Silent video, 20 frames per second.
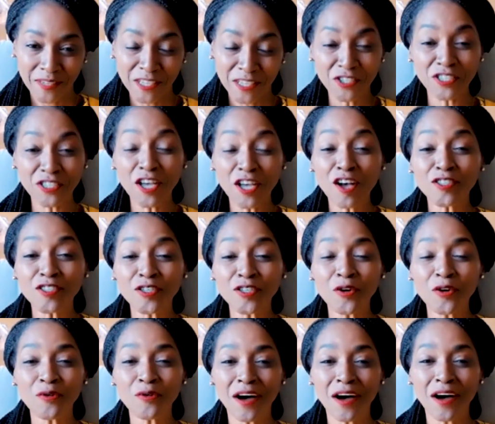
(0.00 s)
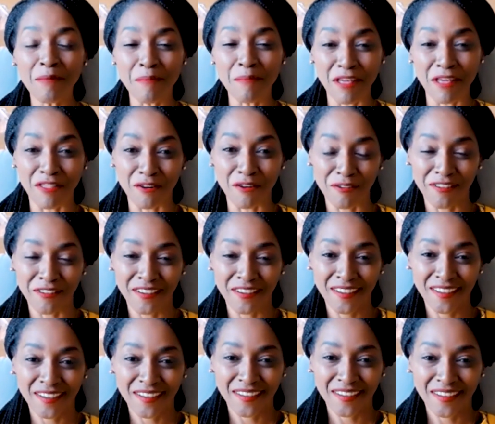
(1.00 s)
She's also a mother,
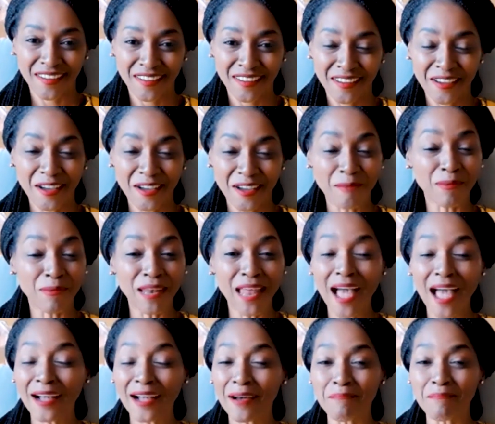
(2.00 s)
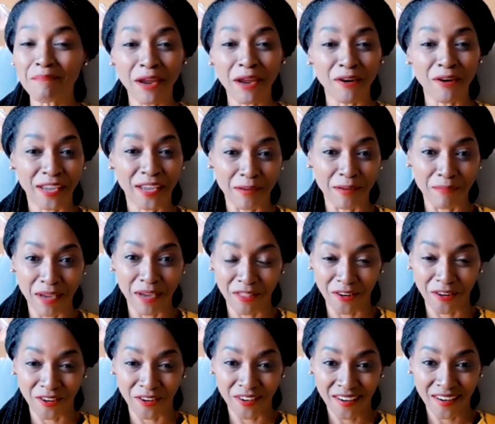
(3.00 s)
a Black American
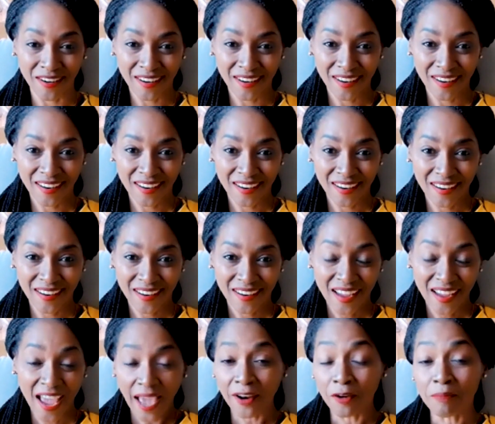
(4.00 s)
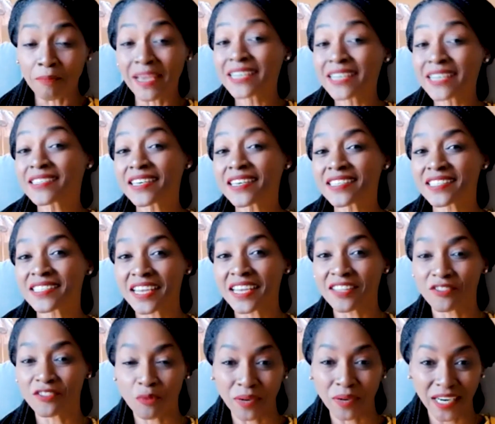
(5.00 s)
mother. And on May
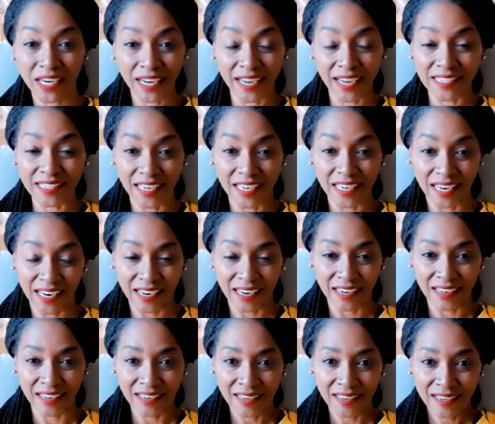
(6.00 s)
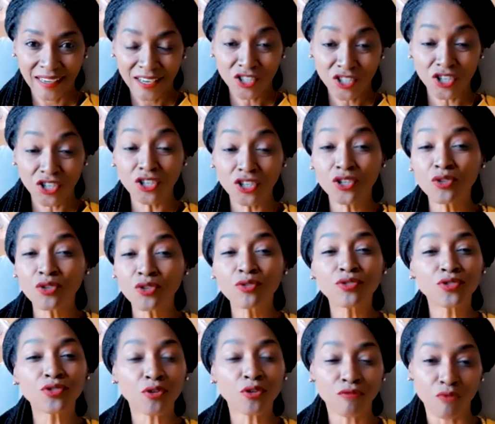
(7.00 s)
16, 2019, she
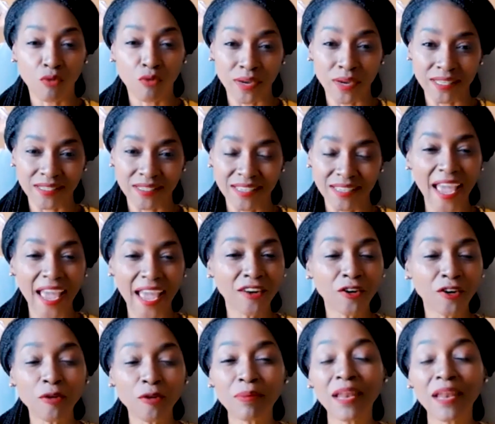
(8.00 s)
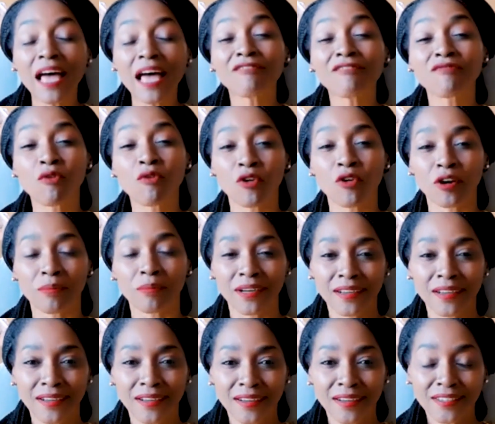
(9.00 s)
used her voice and her platform
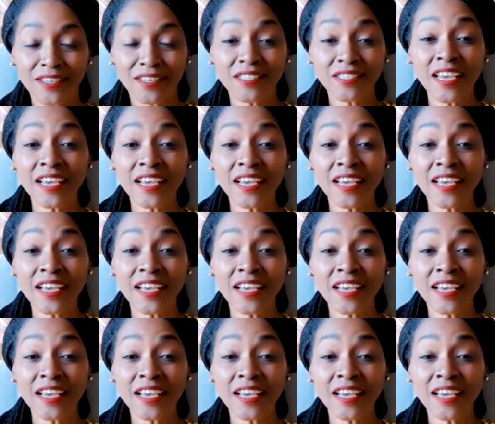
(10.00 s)
to